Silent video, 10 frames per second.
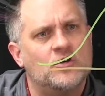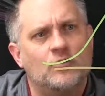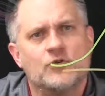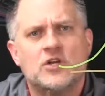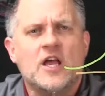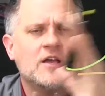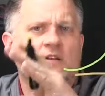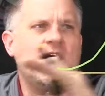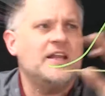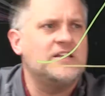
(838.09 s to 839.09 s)
So there was
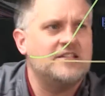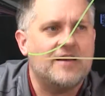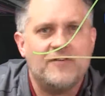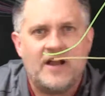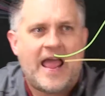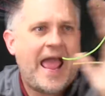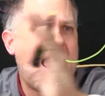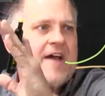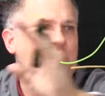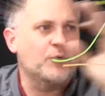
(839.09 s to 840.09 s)

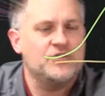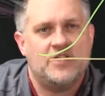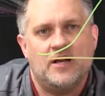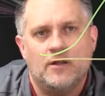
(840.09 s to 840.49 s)
97.5%